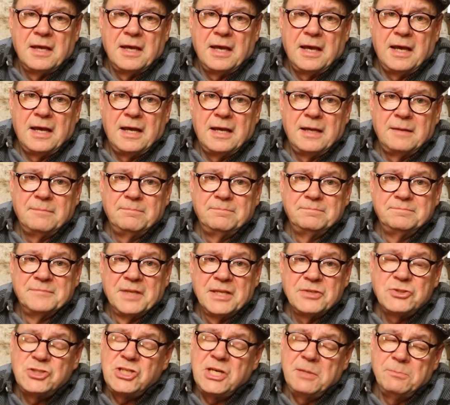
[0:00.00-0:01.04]
Um,
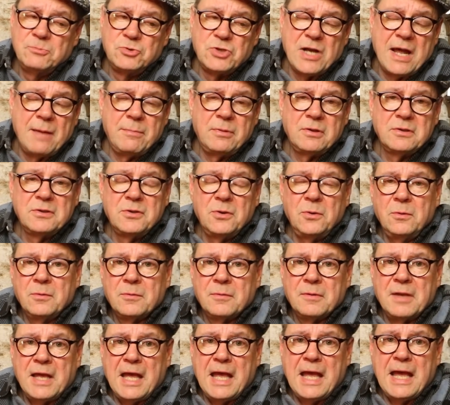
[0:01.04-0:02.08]
a cheap dram will do,
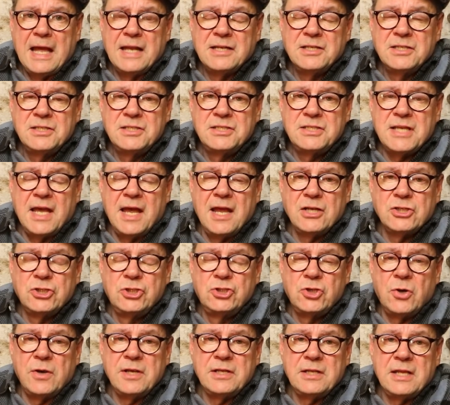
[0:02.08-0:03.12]
and uh,
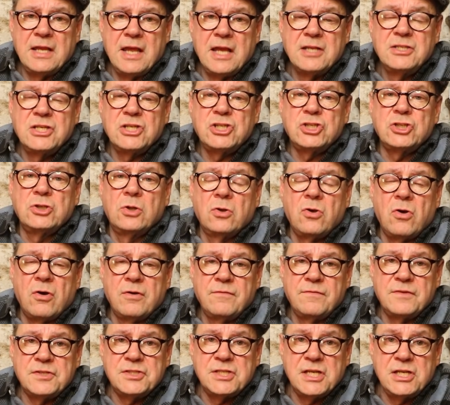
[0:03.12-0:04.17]
join the additional
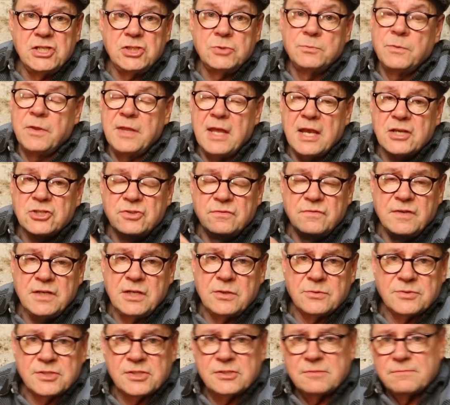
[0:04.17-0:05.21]
conversation with the extra
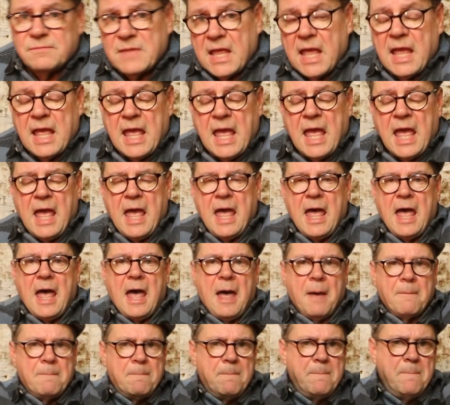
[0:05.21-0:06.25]
videos.
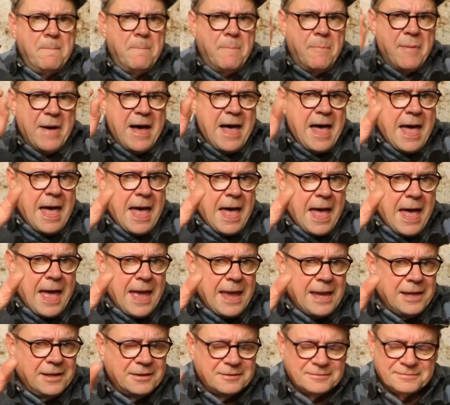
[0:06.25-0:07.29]

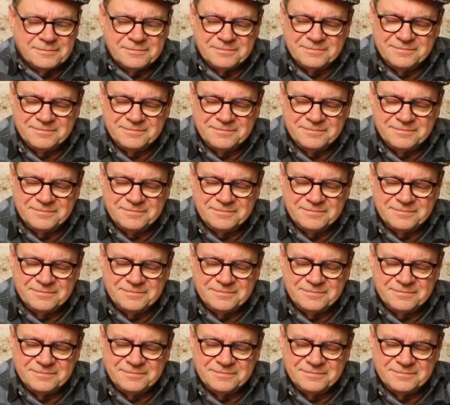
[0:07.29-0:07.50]
Bye.